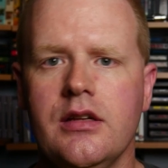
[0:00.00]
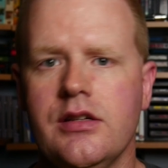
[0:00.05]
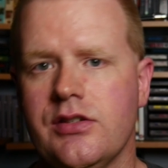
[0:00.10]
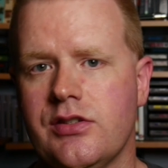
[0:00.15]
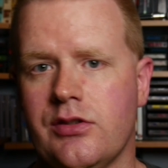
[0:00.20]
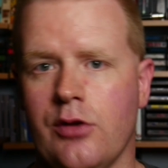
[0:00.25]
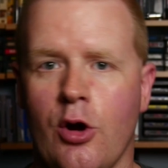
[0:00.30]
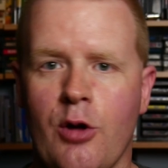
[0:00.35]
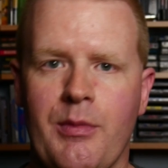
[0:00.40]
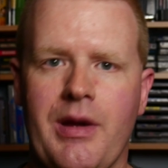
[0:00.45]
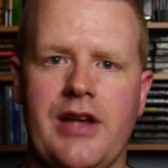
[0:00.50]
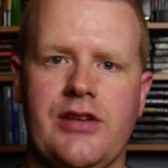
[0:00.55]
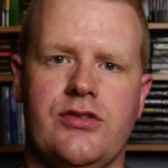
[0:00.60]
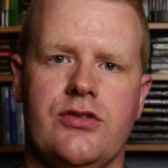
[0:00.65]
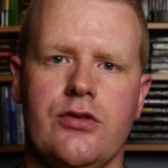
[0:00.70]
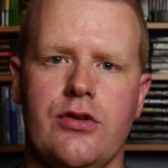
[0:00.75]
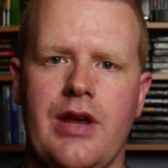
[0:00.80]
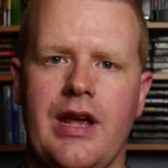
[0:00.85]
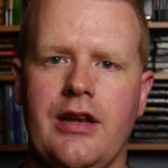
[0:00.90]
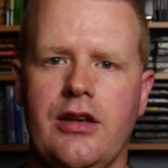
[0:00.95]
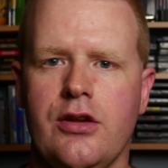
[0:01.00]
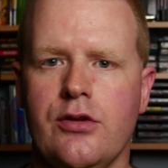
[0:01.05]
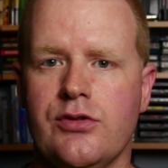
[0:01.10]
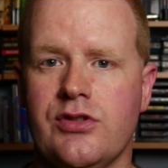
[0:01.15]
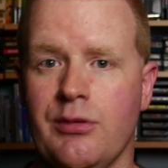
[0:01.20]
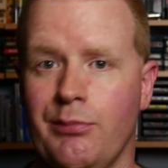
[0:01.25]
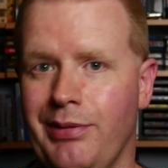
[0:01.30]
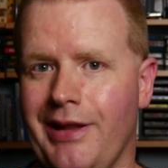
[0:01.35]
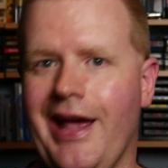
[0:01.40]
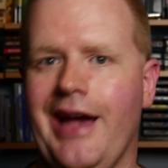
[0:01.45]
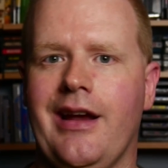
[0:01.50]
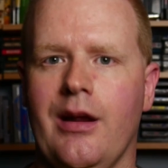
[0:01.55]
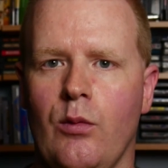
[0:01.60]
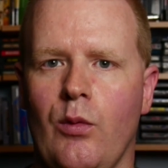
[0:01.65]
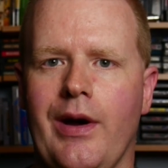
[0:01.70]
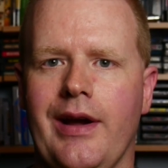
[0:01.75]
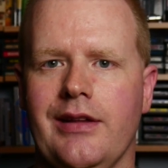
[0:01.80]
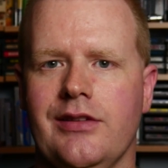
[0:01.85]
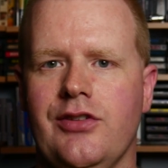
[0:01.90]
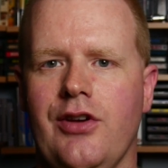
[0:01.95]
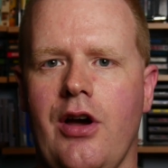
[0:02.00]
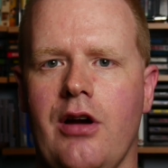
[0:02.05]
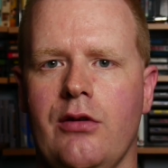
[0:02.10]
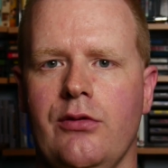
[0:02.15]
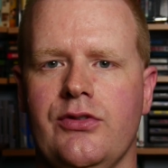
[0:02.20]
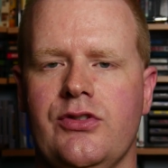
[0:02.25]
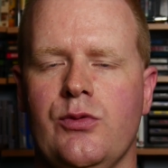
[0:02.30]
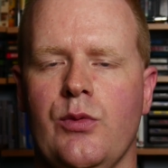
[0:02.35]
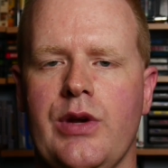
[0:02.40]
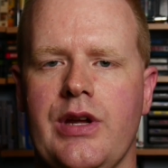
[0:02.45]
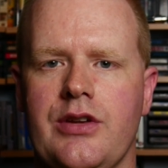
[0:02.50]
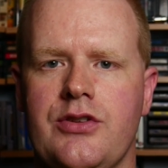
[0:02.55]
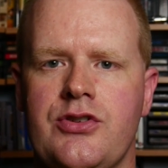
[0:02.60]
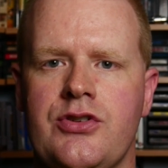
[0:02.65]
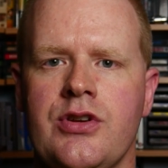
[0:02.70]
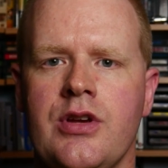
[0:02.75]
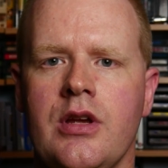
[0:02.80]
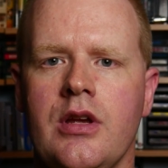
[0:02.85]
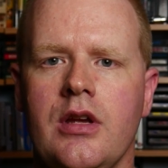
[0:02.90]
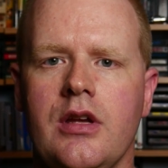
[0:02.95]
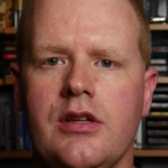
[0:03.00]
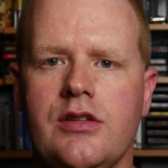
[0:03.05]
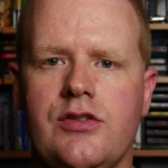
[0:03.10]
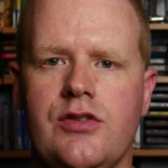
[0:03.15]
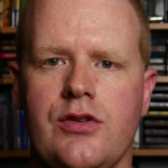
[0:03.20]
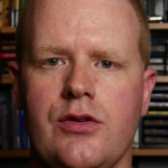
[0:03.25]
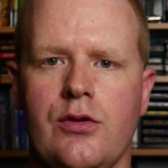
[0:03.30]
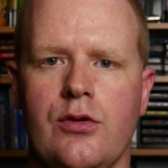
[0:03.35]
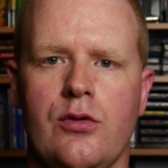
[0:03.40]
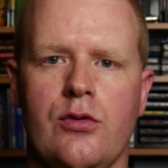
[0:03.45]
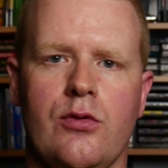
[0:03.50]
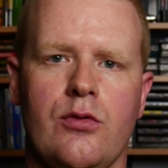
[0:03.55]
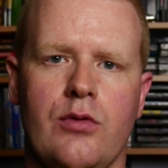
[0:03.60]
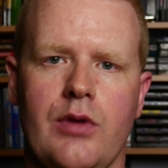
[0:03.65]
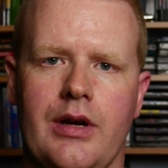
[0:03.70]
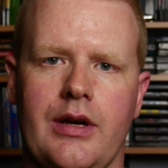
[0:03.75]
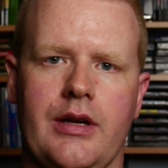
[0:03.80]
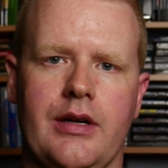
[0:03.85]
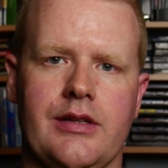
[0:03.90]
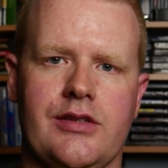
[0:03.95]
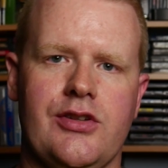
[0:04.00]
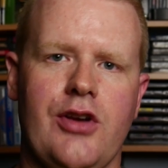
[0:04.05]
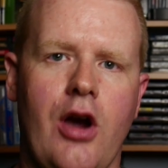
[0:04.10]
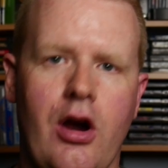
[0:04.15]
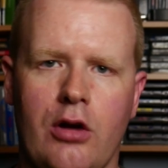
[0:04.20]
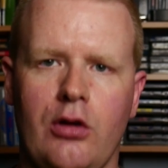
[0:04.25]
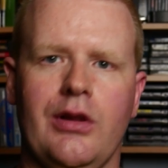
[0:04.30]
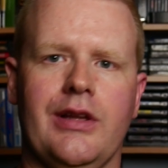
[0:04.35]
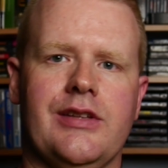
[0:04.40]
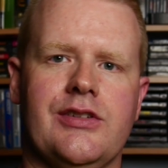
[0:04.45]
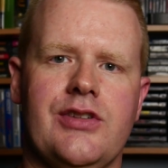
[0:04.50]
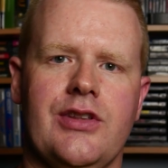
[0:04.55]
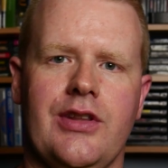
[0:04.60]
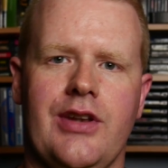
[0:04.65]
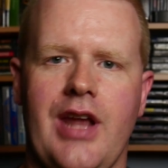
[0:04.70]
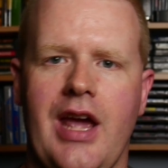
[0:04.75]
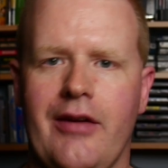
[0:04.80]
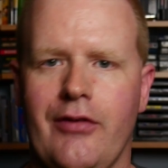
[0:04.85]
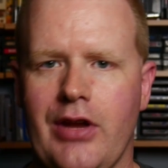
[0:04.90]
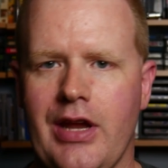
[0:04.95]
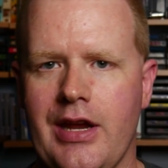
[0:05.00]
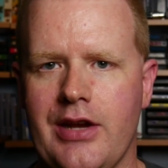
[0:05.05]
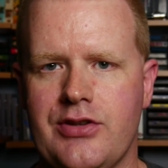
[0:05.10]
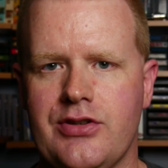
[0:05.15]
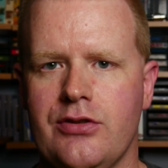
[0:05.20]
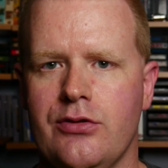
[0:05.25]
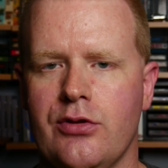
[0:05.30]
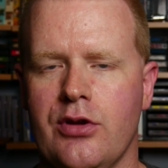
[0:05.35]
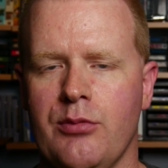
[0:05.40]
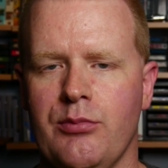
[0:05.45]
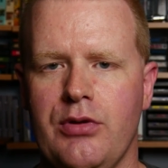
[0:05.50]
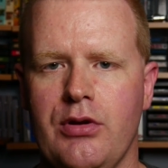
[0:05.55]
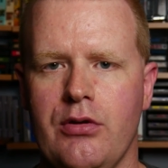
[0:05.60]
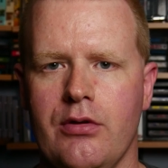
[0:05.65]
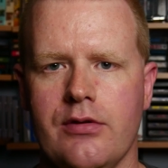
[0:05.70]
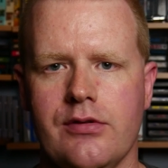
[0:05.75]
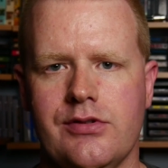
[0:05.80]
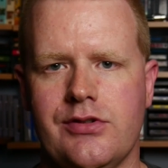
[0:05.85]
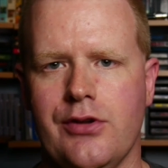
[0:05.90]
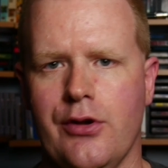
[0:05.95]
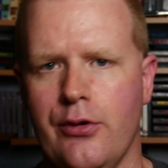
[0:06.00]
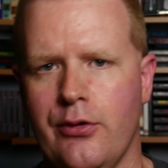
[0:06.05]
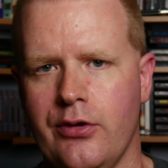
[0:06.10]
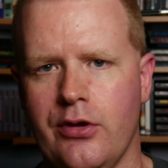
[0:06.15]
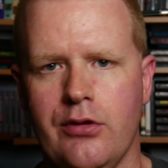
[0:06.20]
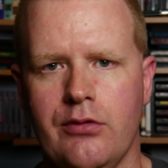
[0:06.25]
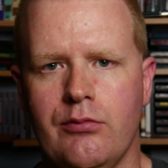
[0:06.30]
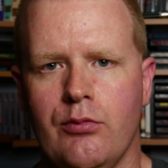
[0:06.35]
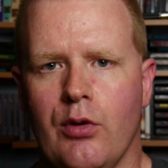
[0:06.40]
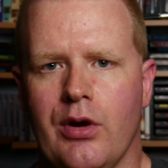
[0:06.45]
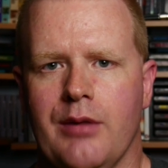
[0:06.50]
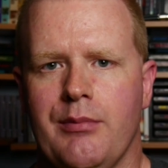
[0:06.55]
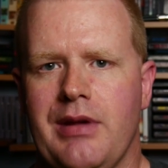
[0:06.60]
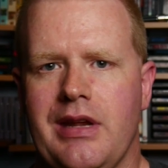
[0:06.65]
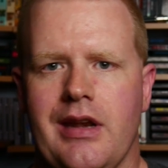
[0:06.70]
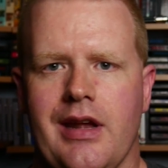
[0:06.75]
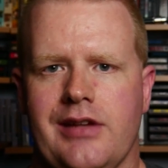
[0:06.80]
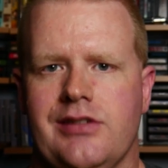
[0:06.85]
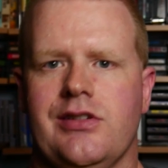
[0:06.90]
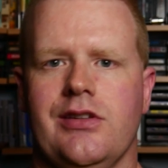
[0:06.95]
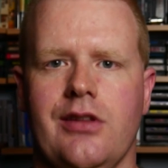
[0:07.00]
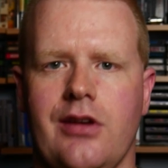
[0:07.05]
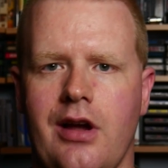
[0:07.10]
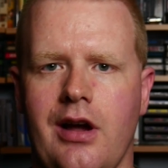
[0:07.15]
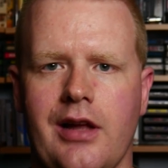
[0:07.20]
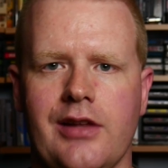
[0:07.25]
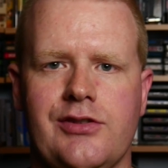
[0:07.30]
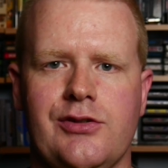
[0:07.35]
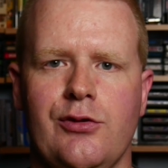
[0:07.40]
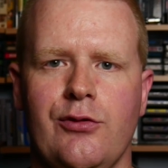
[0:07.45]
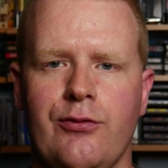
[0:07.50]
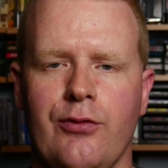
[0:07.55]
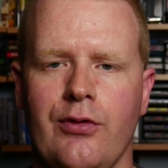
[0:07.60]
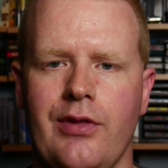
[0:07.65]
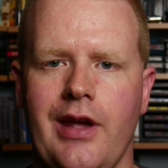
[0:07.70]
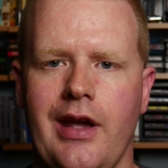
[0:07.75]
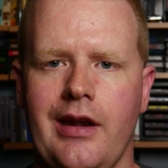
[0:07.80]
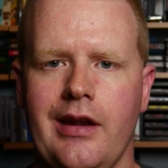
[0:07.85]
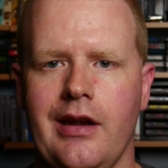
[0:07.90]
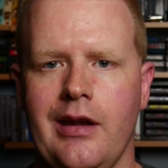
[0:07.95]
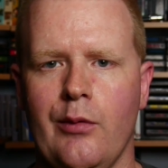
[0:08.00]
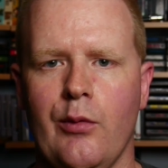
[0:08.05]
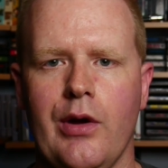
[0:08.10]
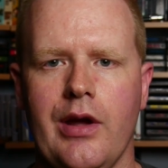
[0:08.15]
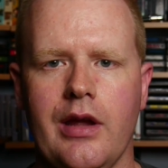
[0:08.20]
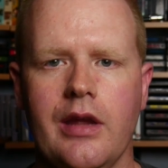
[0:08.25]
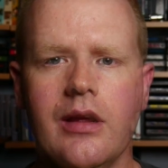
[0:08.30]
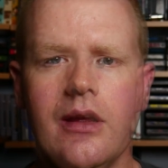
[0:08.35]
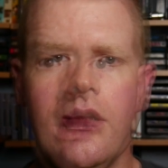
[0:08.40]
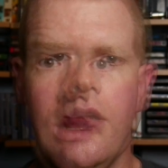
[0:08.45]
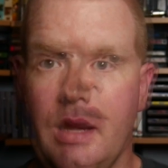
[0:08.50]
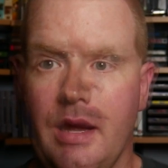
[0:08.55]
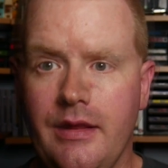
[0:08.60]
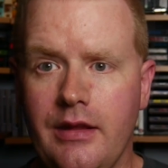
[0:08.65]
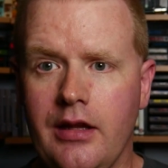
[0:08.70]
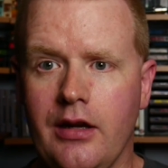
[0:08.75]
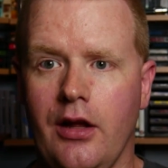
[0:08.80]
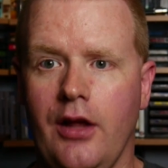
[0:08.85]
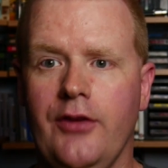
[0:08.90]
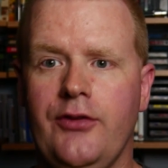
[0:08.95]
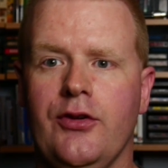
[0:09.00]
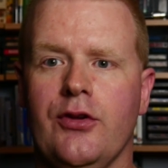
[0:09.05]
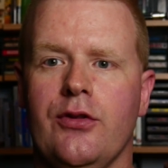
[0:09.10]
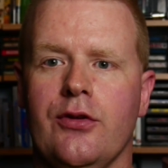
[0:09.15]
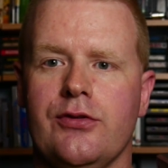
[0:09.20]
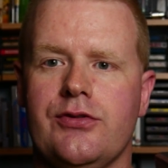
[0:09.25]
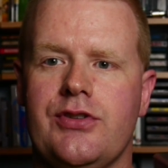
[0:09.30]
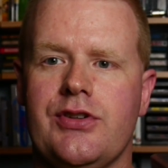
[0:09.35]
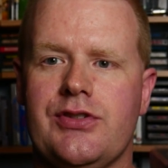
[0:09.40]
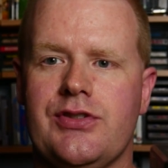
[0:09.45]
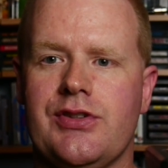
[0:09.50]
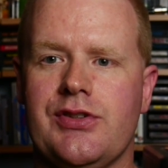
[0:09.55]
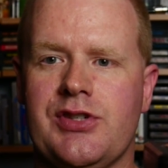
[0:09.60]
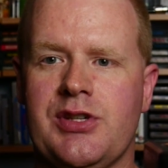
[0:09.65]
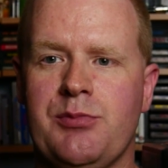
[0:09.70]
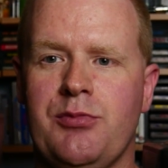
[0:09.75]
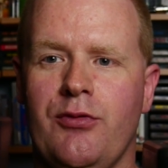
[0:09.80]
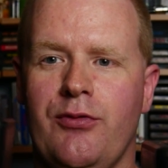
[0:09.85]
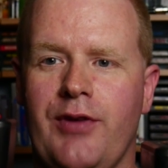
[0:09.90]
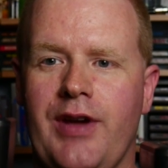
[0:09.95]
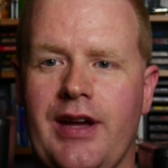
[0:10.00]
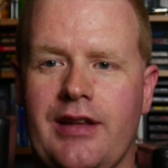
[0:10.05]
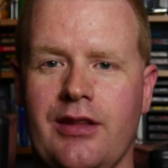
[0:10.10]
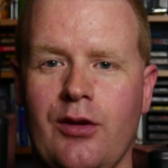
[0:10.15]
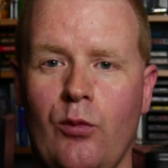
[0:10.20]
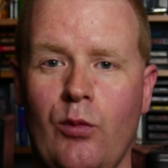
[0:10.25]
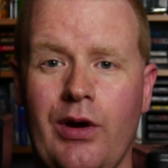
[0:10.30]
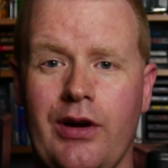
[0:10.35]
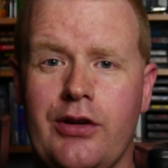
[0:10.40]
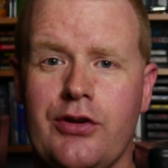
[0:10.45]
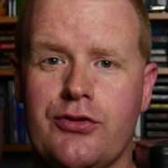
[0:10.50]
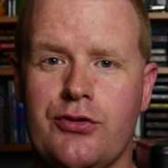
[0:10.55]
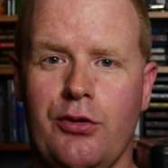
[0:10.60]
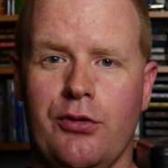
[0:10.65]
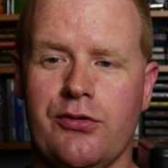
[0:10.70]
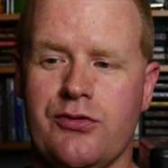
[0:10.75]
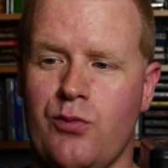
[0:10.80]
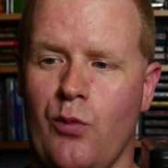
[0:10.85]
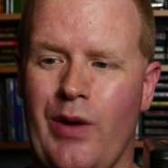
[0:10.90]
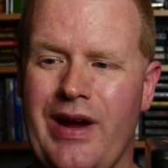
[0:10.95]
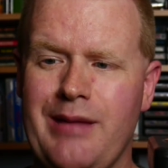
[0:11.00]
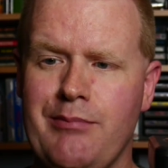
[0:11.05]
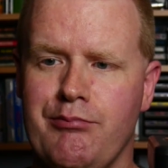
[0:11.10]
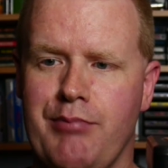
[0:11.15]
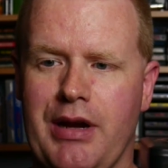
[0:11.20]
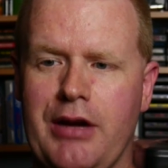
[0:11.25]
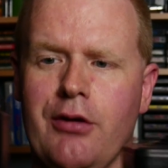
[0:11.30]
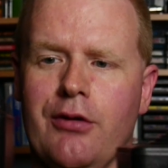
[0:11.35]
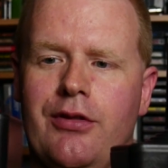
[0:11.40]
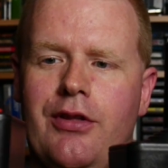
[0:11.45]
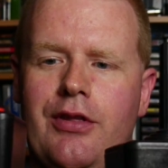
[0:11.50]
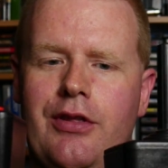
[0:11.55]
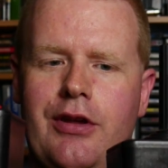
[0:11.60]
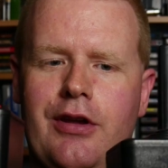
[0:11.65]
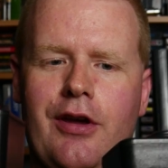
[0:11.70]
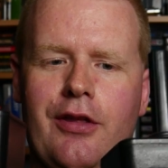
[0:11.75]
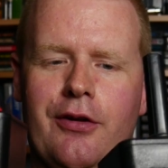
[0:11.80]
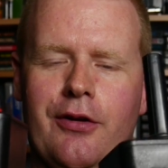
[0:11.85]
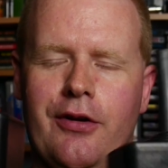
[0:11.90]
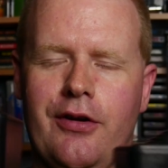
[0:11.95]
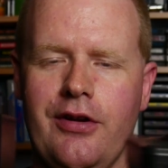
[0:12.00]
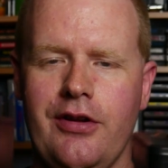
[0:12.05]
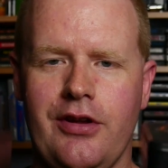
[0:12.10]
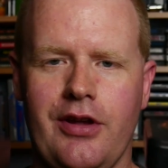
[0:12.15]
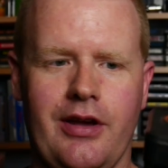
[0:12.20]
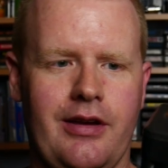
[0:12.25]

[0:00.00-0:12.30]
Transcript: Star Master, you had to use the black and white toggle switch to toggle into the navigational computer, so you'd want to be next to the console for that anyway. And then also there's just the simple fact that one controller is way bigger than the other.